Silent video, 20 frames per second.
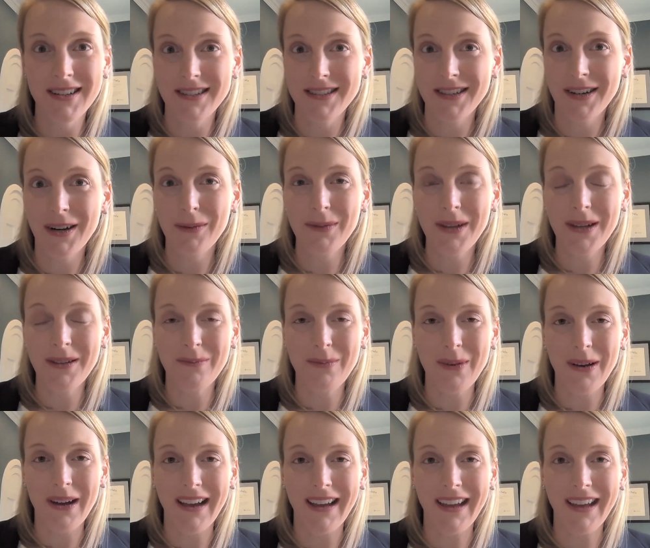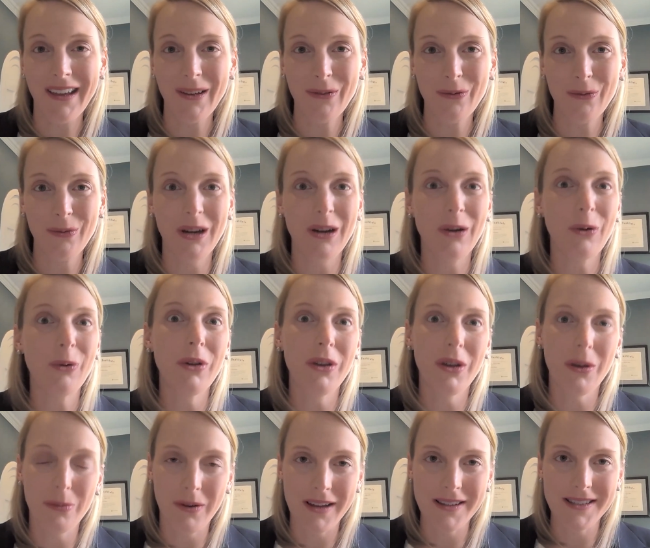determined by where
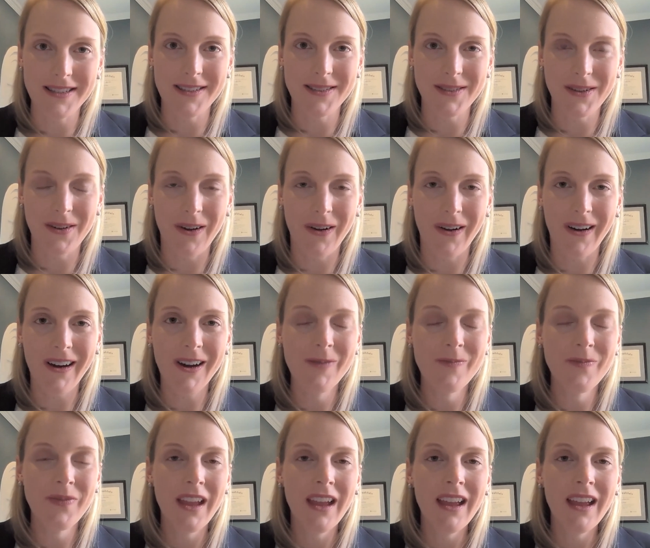oil prices are.